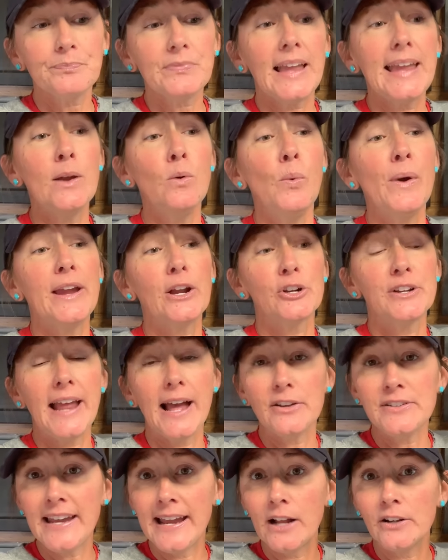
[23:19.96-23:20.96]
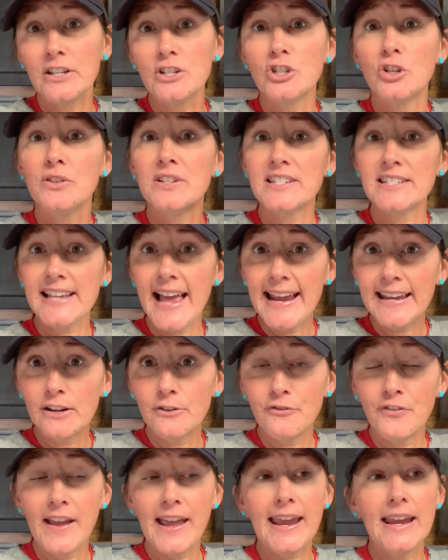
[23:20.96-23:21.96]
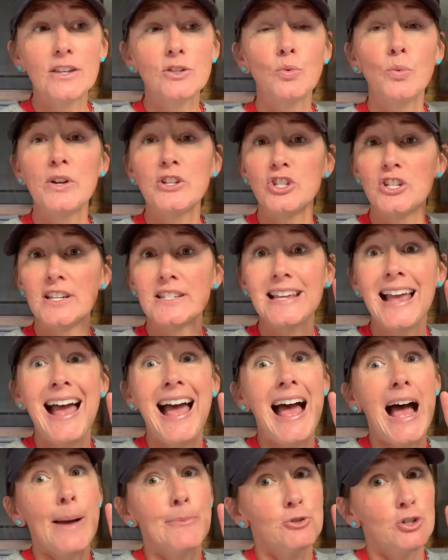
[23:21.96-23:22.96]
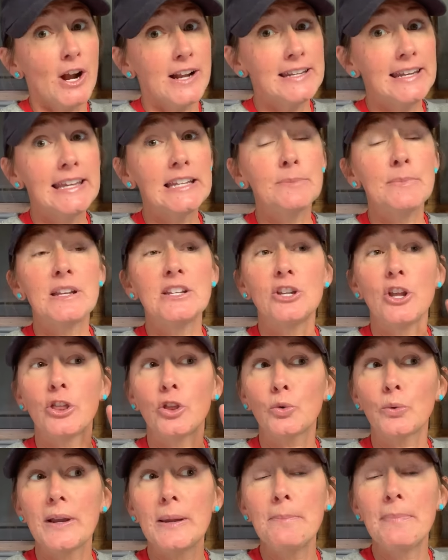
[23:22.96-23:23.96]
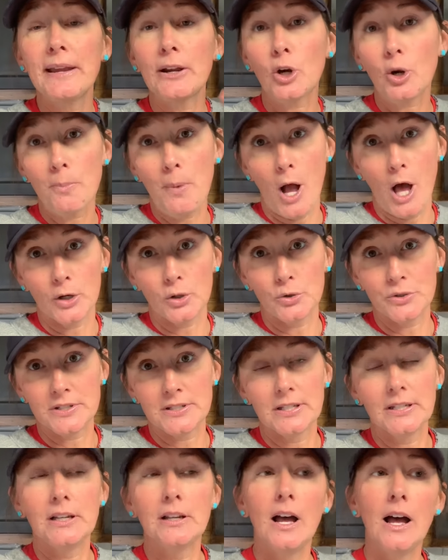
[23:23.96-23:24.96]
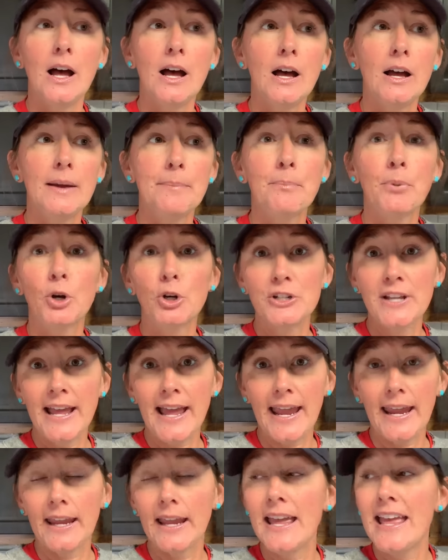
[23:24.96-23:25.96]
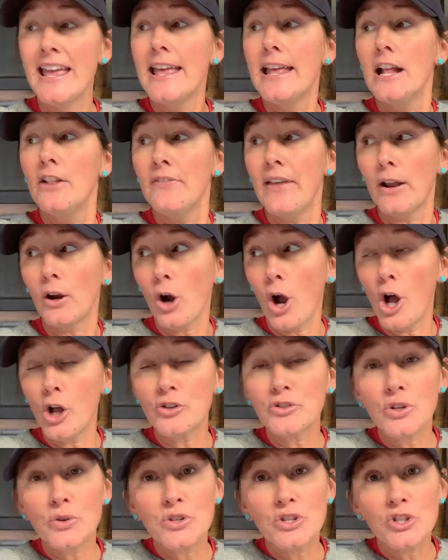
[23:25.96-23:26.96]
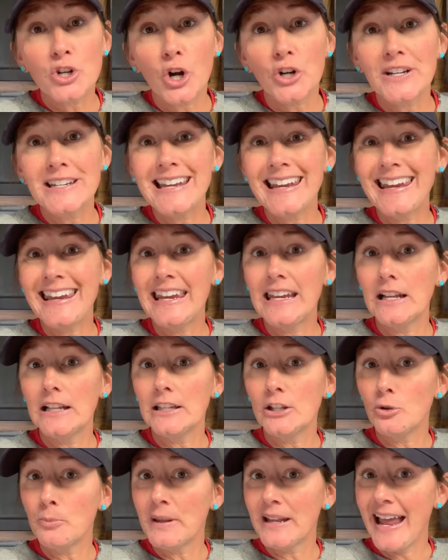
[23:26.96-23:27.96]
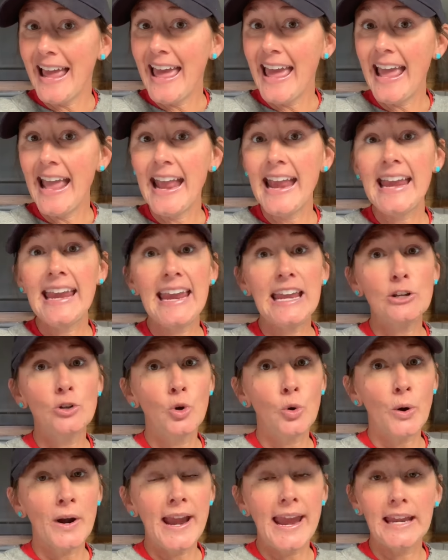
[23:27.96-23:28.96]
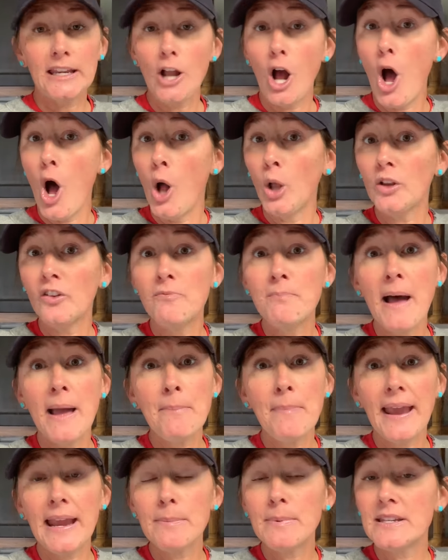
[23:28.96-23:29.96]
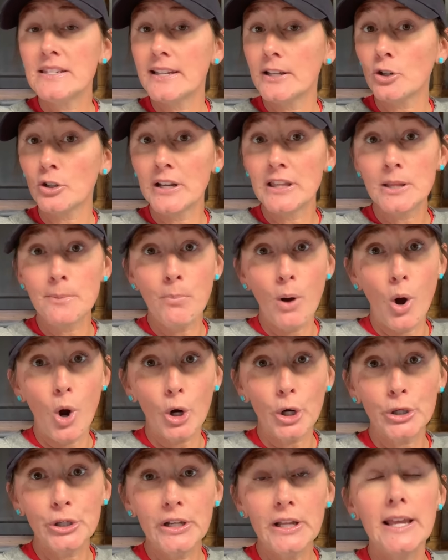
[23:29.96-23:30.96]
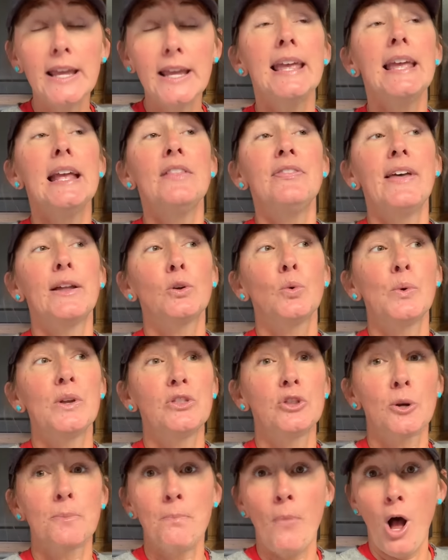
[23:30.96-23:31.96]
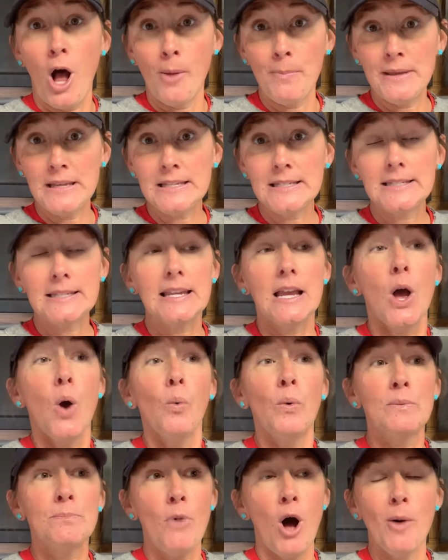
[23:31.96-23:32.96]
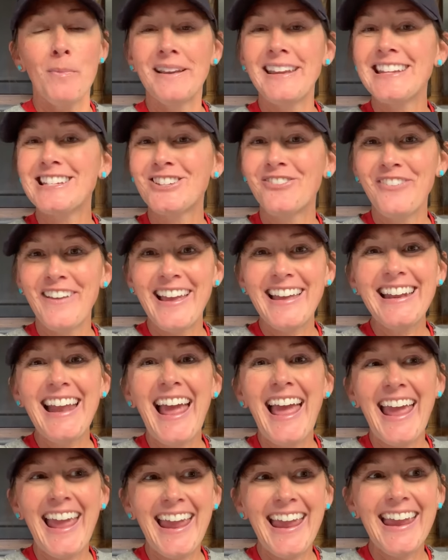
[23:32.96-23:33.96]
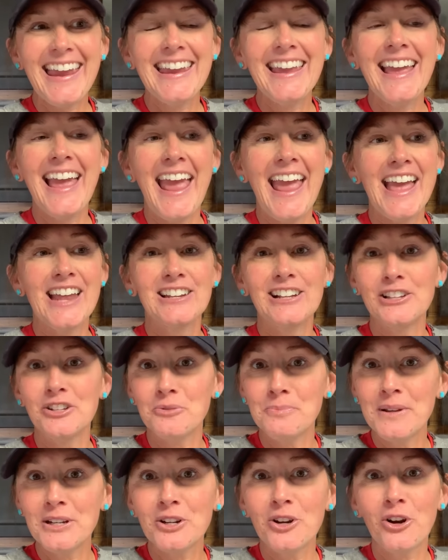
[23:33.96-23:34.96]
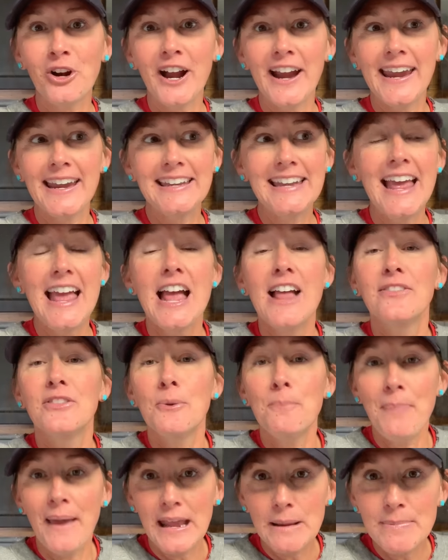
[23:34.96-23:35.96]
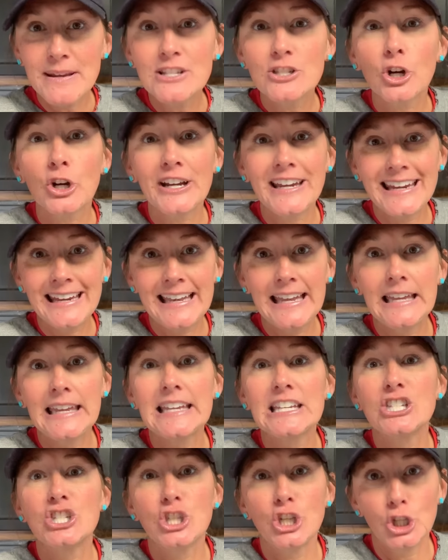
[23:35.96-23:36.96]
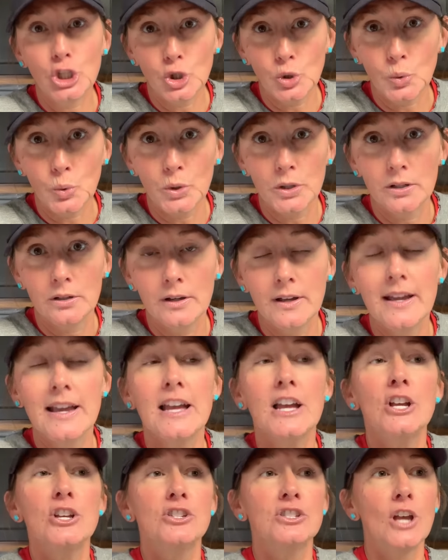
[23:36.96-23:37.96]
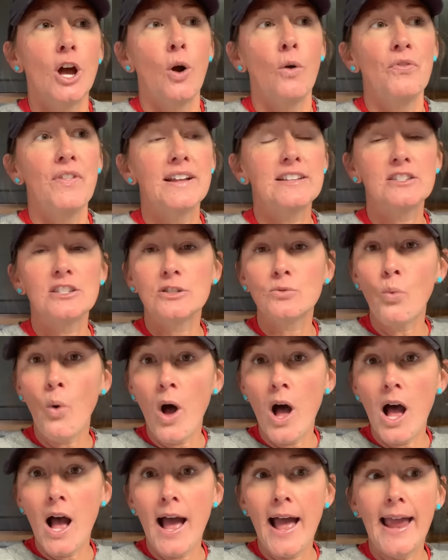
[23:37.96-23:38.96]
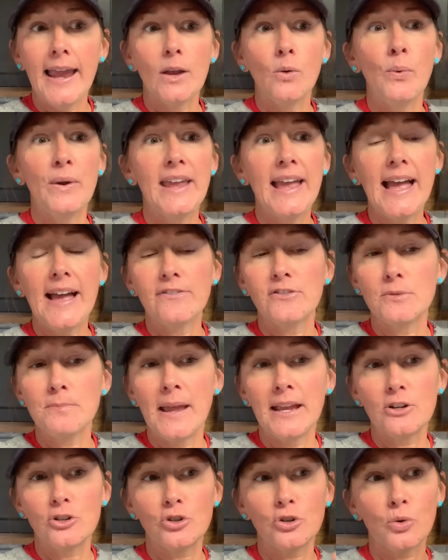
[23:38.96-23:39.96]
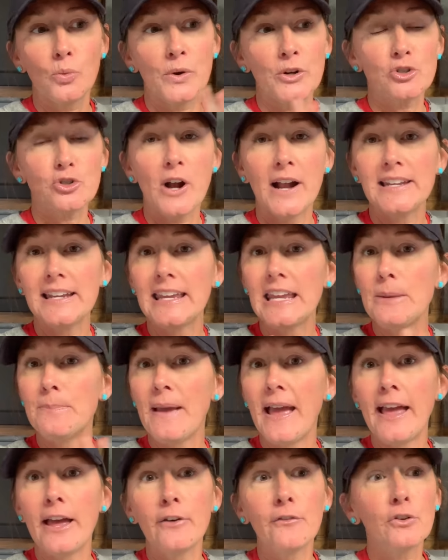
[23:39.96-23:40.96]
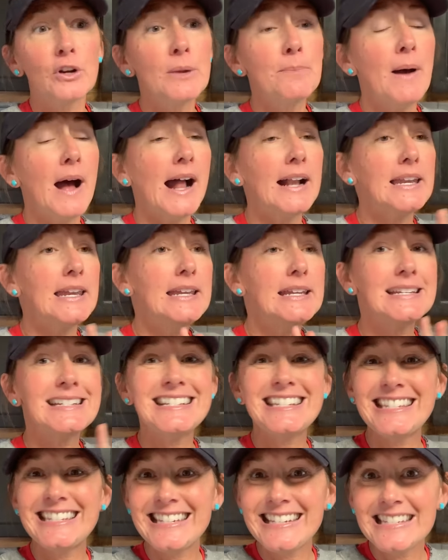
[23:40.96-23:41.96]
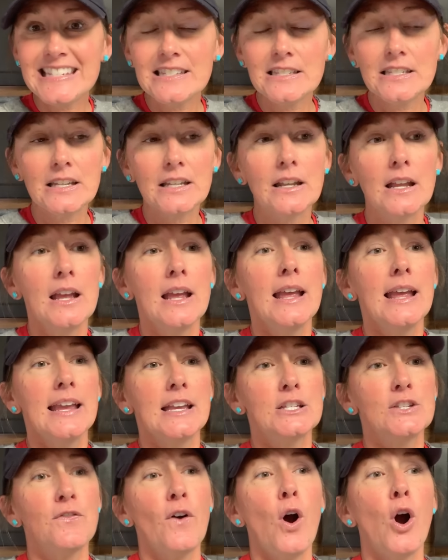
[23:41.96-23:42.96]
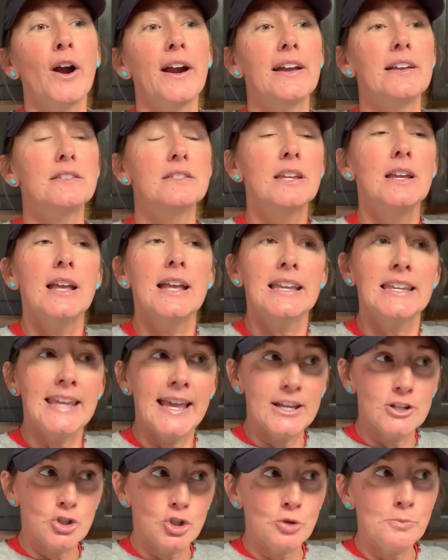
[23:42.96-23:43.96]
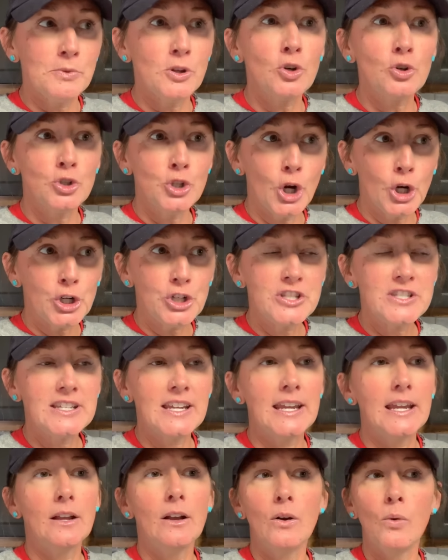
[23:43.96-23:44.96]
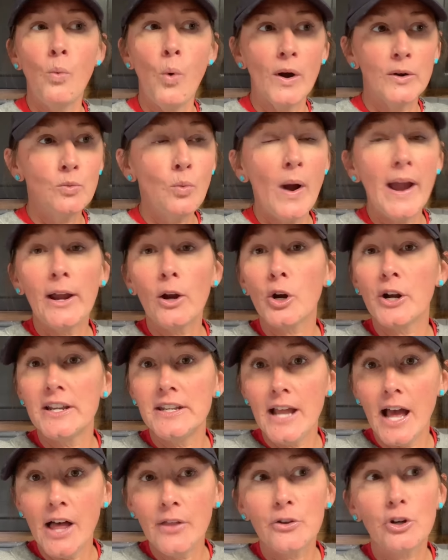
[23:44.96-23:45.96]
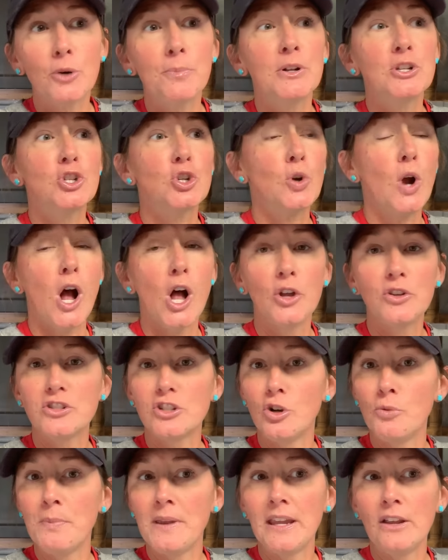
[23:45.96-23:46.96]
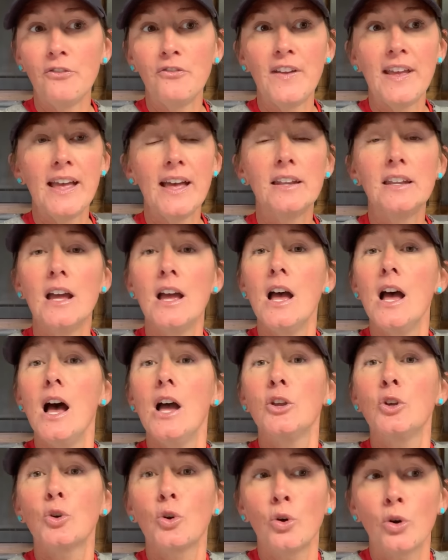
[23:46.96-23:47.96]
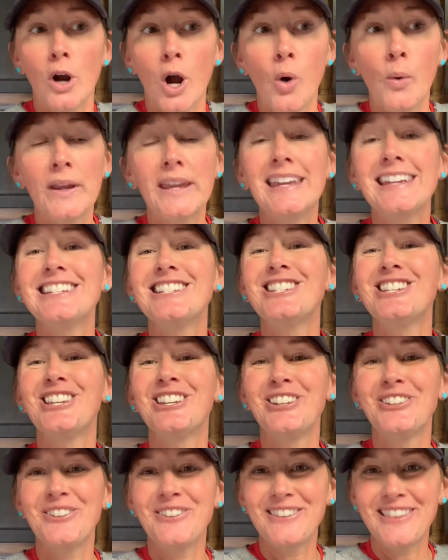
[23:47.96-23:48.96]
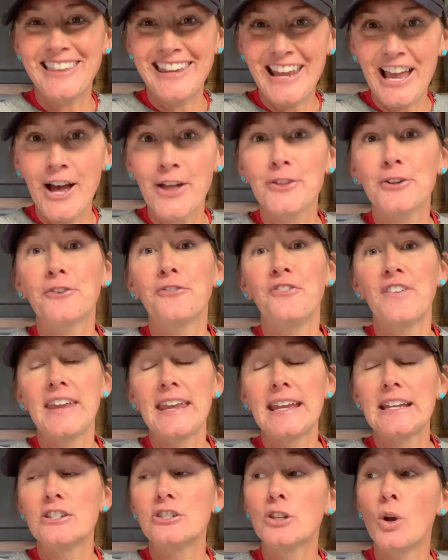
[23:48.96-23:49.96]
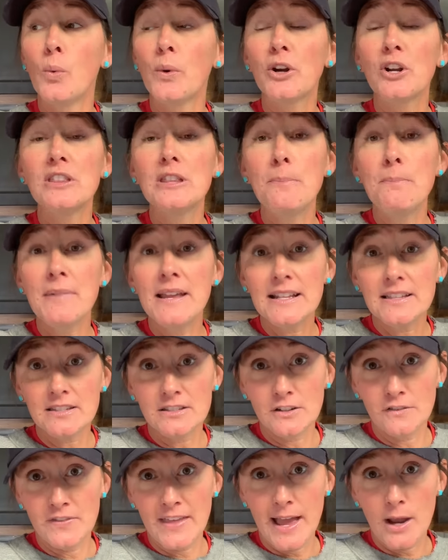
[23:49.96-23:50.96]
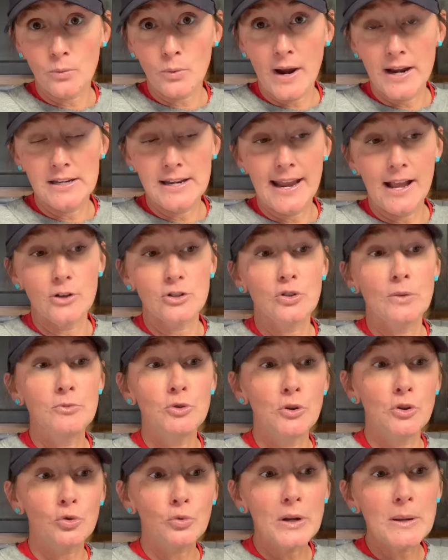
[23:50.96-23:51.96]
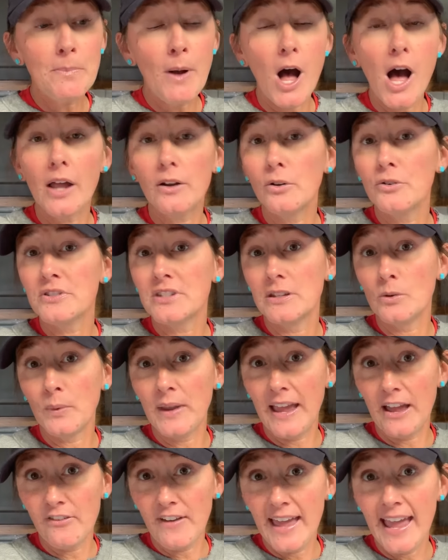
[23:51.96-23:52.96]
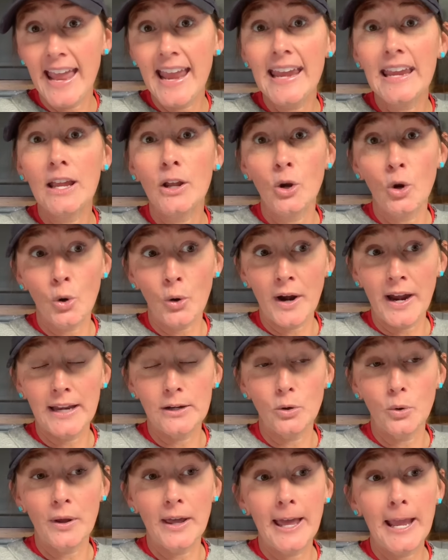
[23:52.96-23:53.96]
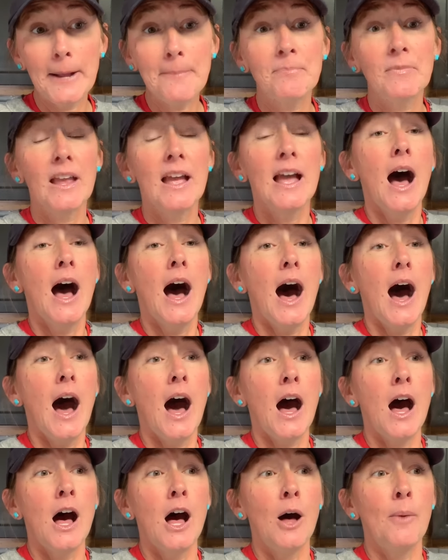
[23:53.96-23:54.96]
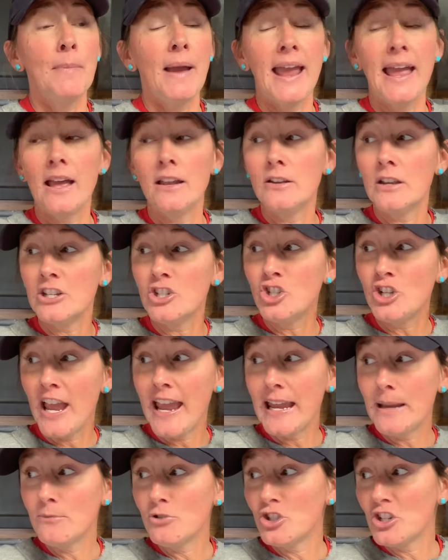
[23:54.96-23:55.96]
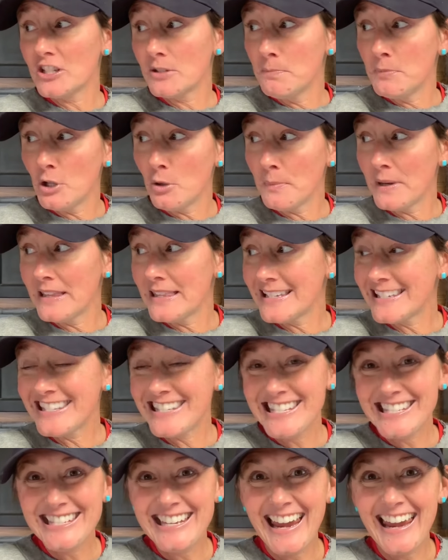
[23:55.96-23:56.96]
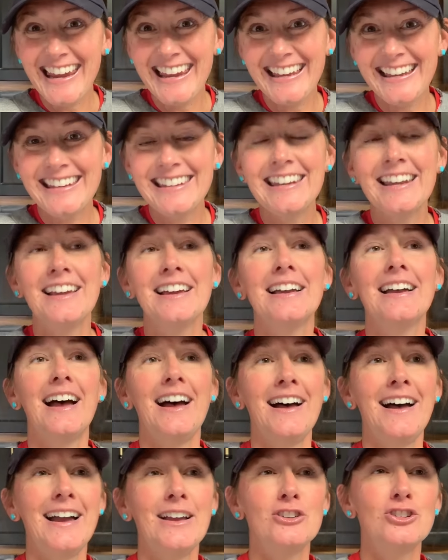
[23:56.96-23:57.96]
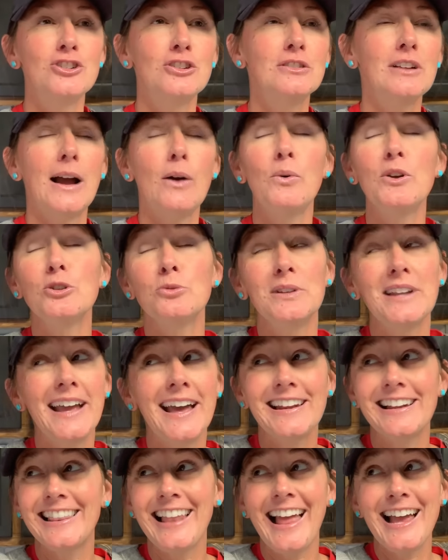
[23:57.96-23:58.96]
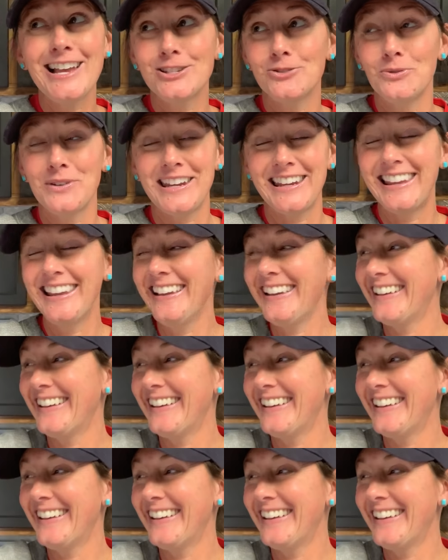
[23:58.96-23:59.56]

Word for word: and we are now down into the second phase, which is trying to get them into three bigger bottles uh, per day. They are also starting to eat a little bit of hay and grain. All of my babies that are in the barn, that are with their mamas, when mama gets fed hay and a little bit of grain, the babies are eating it too. So this is why we have to make sure we're trying to keep everybody consistent as far as, yes, you're, you're nursing one way or another, but you're also being fed you're growing into the other feed. So we're in the midst of that right now. So I'm doing three bottles and then we have hay and grain, okay? Um, and James just built me this stand. I should, I wish we'd had it last week